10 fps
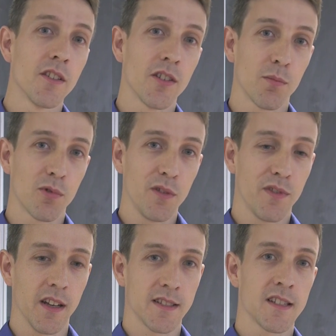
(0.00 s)
to prove
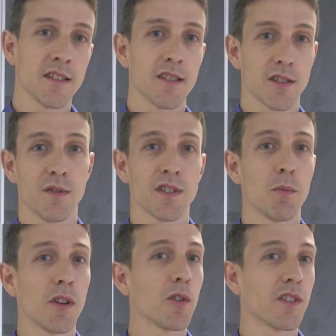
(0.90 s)
the existence of
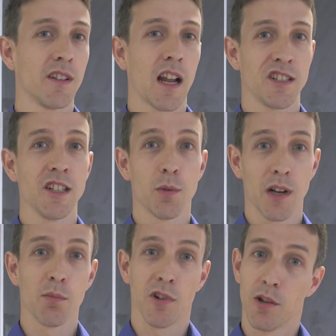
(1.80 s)
something called a Nash
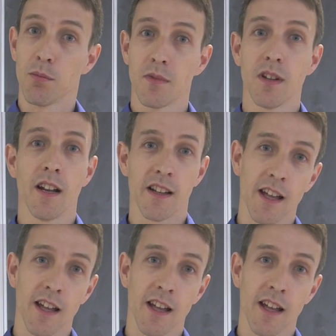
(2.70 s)
equilibrium in a